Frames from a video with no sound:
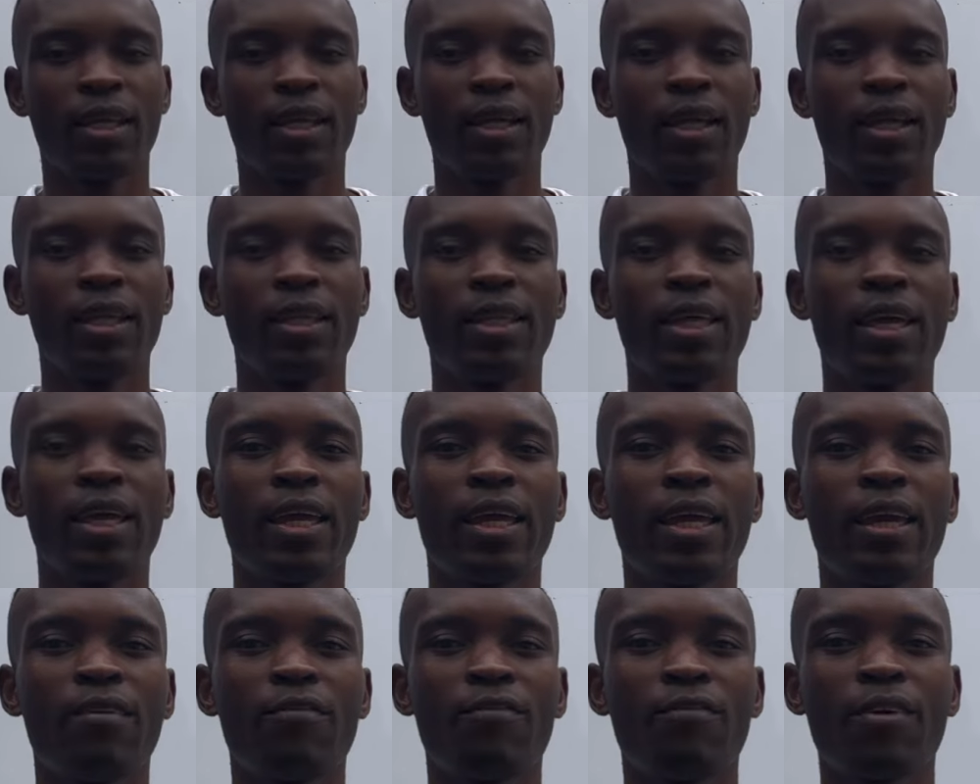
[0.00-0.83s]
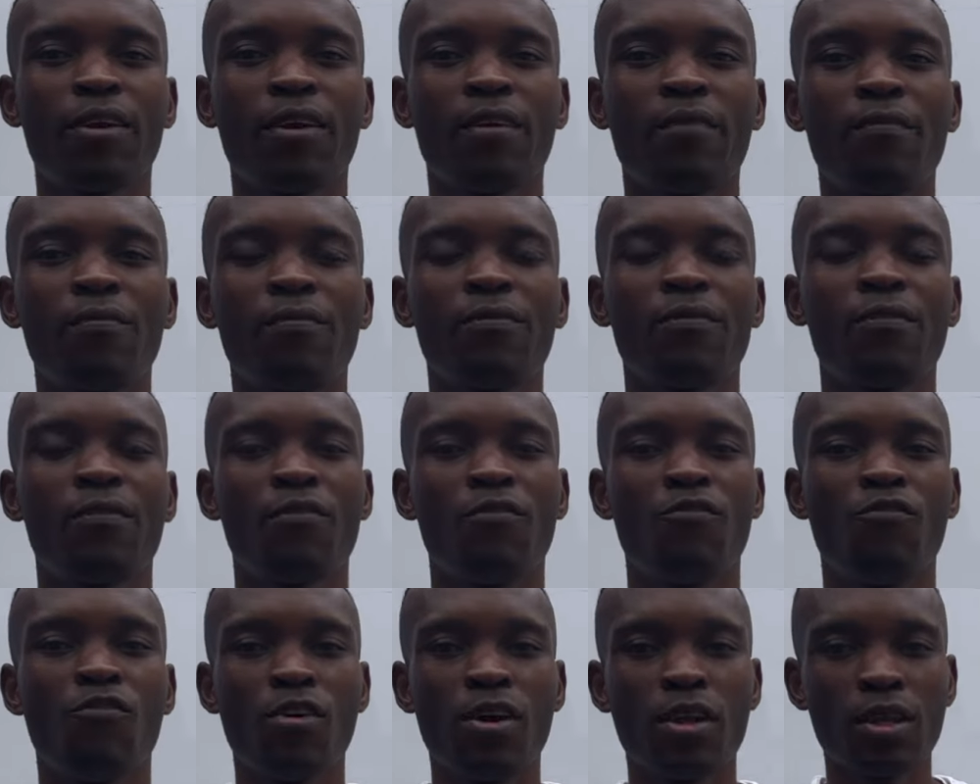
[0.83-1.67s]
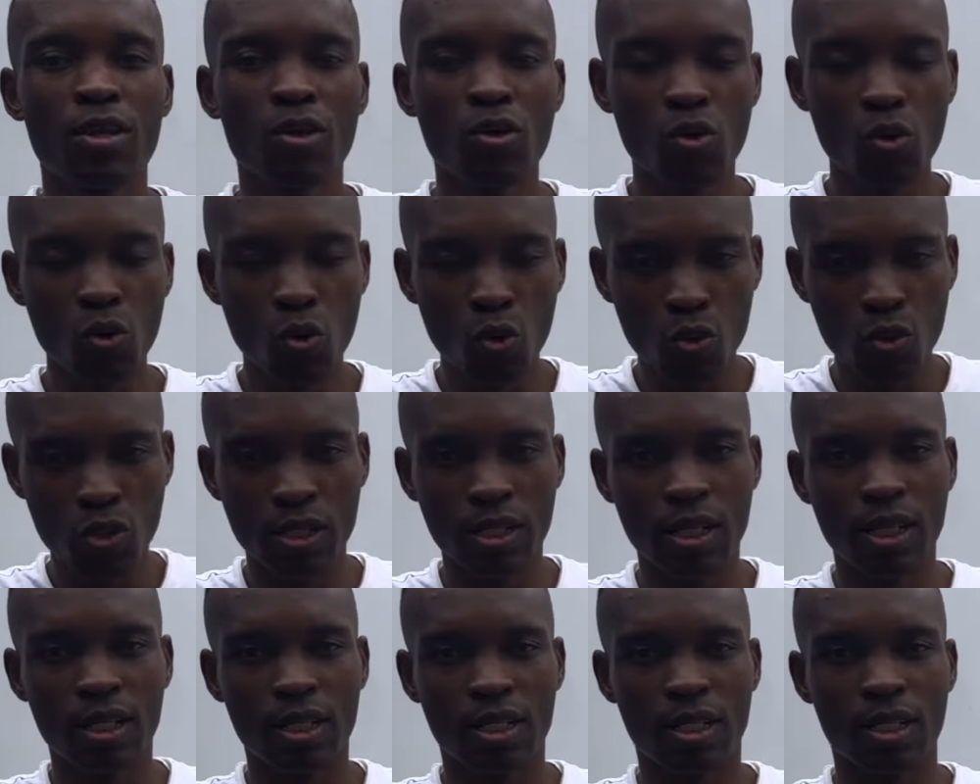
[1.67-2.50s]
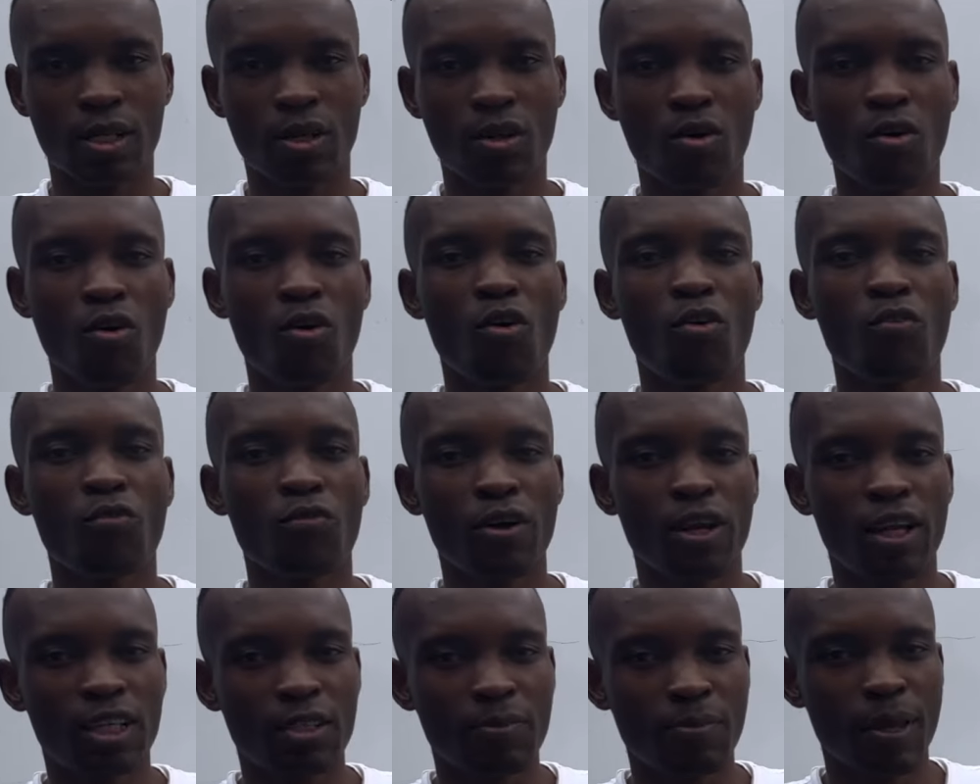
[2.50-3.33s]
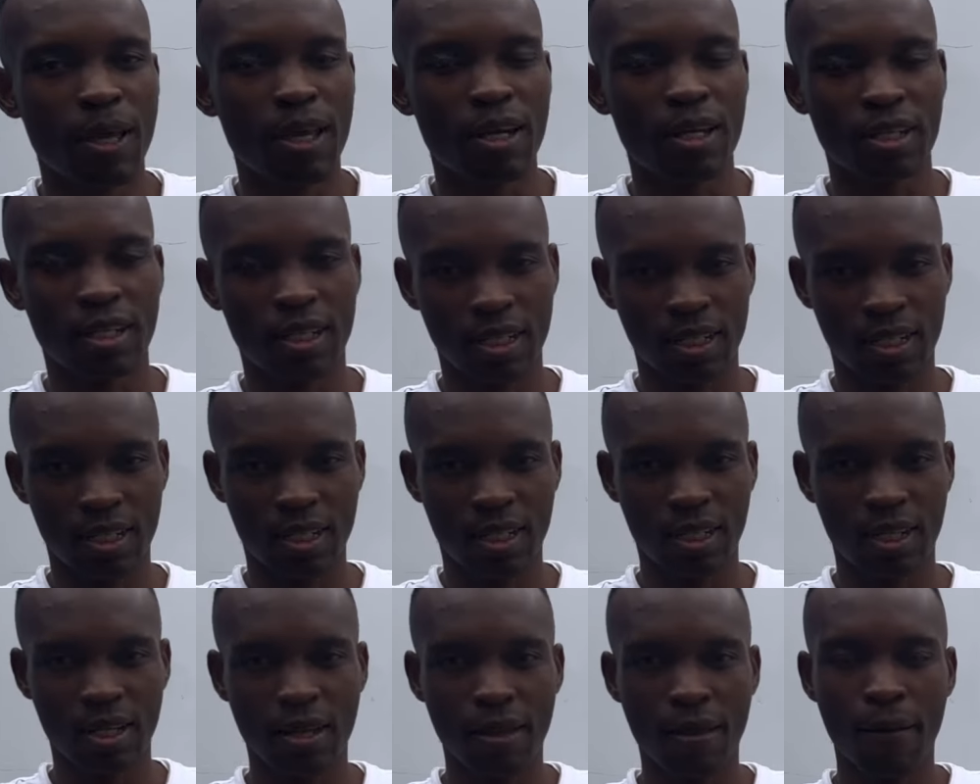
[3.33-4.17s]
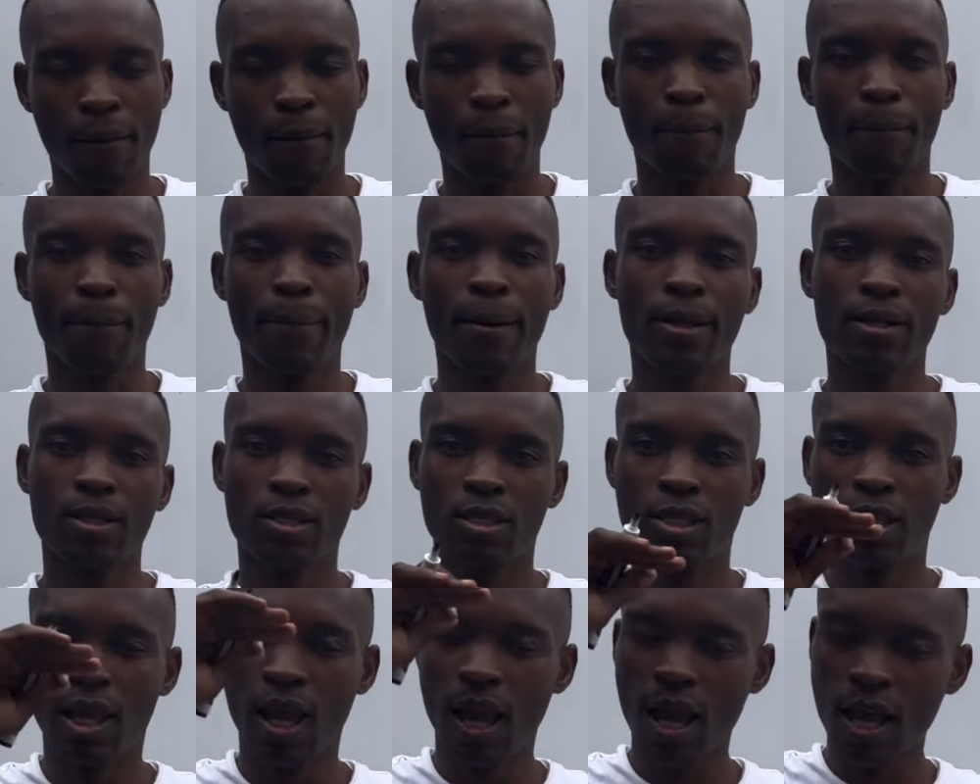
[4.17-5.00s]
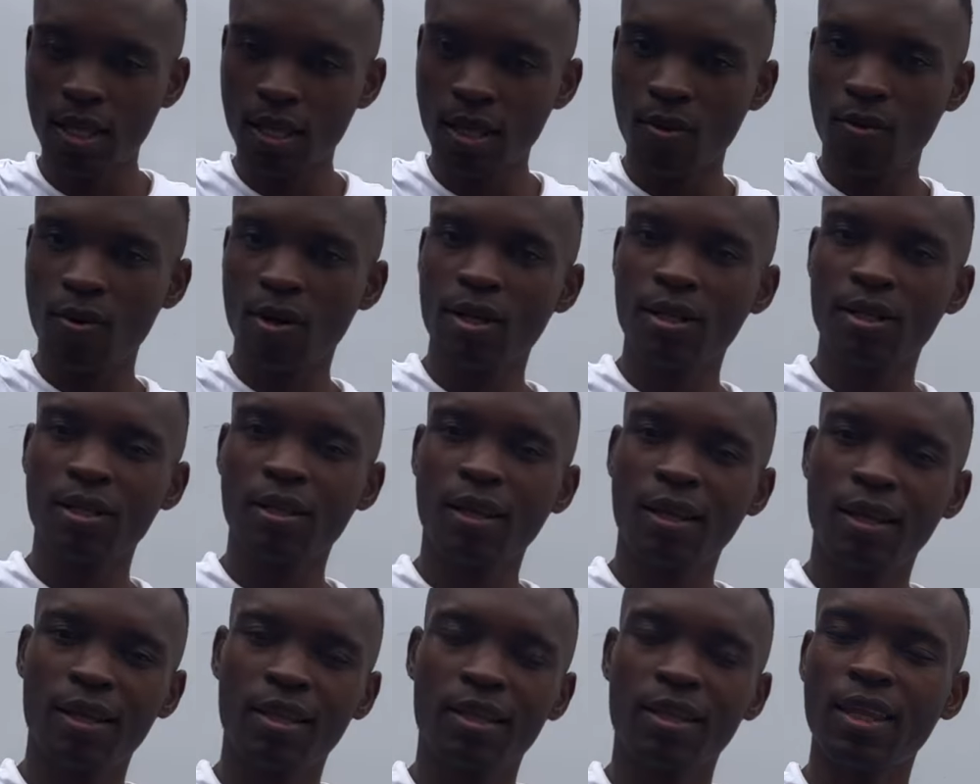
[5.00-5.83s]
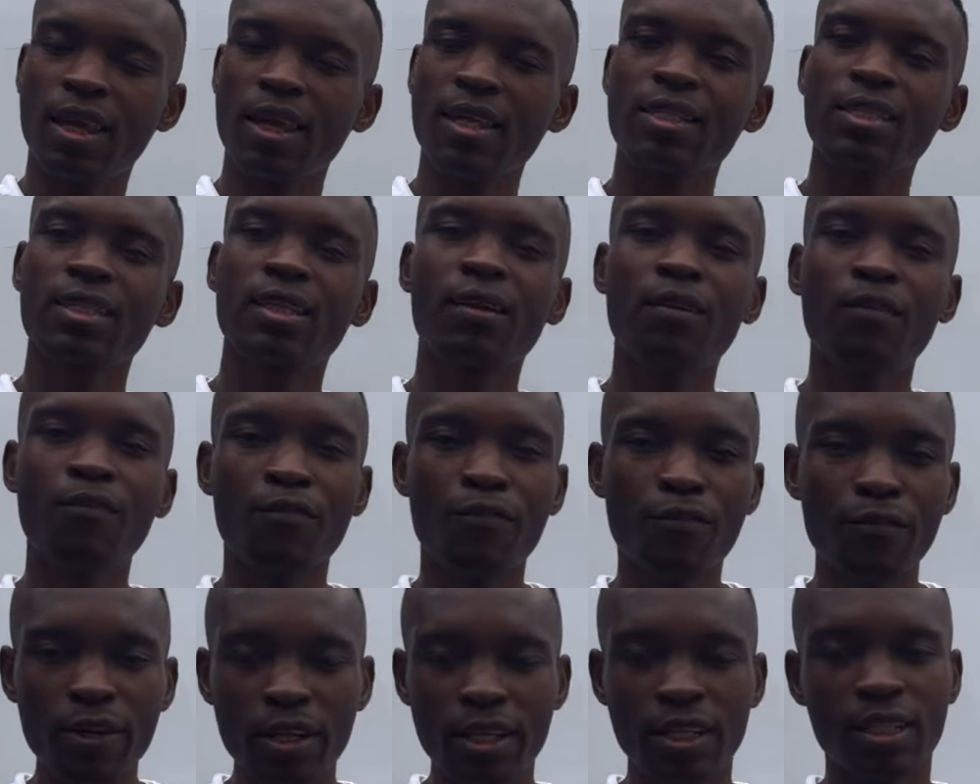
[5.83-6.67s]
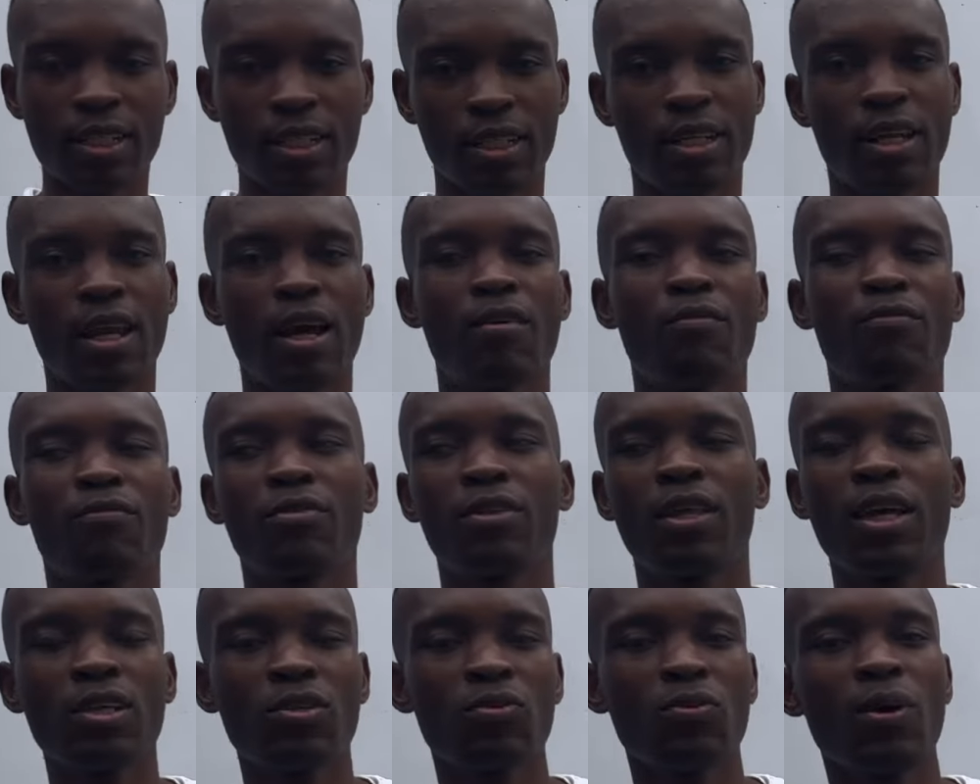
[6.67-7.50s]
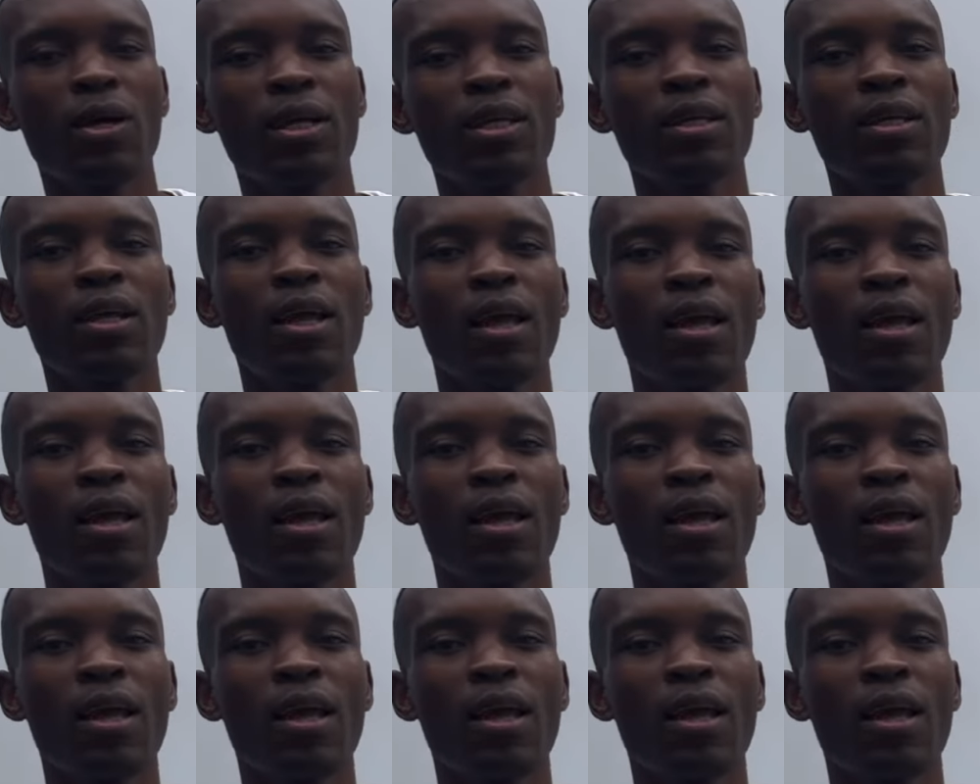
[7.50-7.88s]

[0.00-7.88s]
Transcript: they have a very close date of expiry date, but the other one, they are still fresh enough. That's why